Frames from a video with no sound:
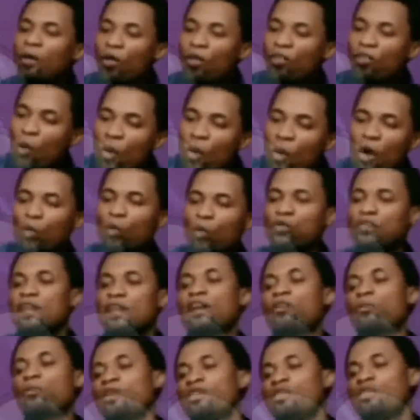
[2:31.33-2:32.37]
was the one who
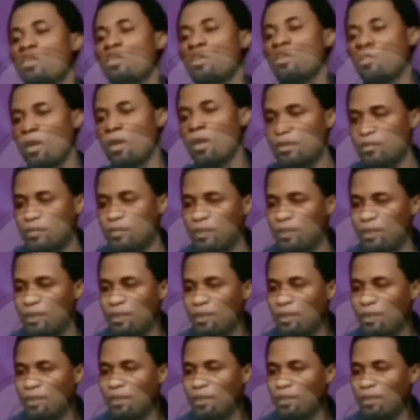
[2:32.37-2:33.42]
sat with Jesus Christ.
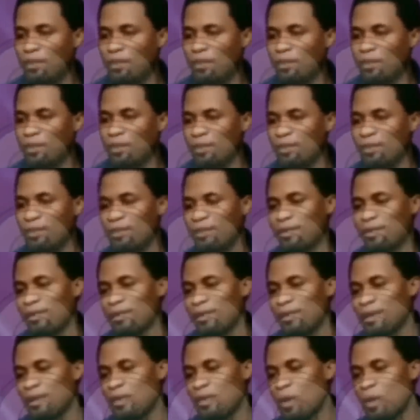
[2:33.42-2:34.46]

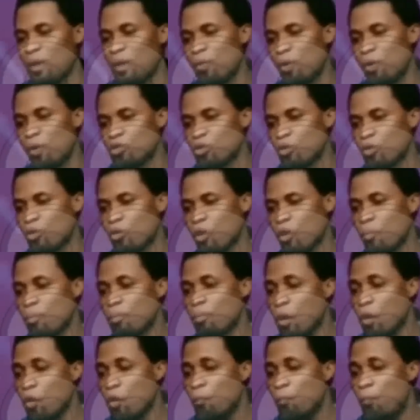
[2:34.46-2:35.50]
And when Paul showed up,
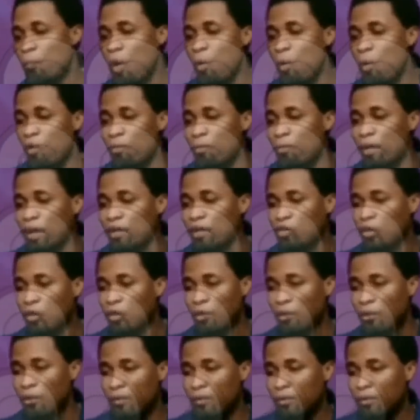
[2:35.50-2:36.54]
because Paul was
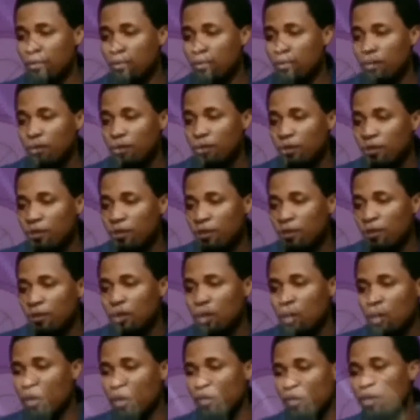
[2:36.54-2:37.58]
mature,
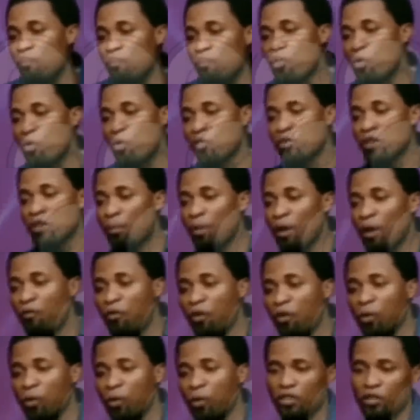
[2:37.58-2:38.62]
he wasn't moved about
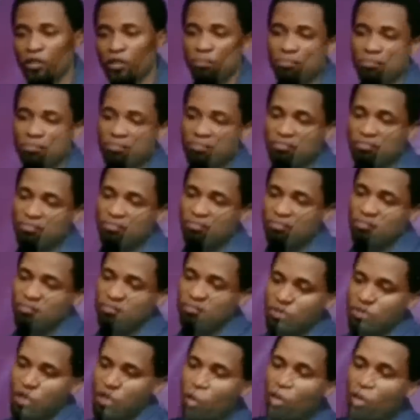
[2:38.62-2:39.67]
followership.
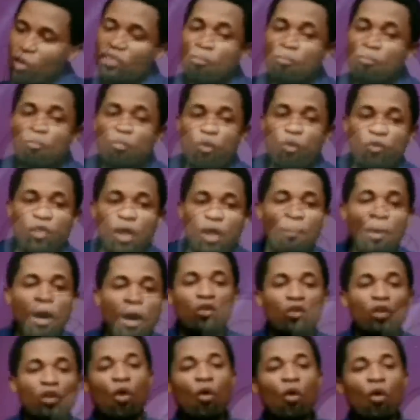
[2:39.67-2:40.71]
He wasn't moved
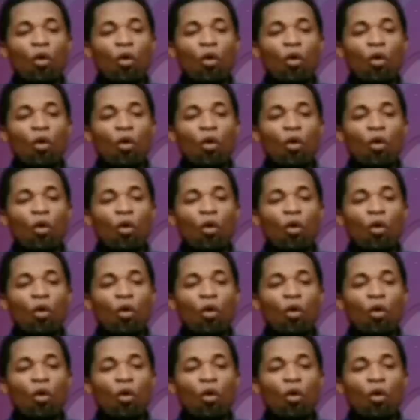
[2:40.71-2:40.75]
about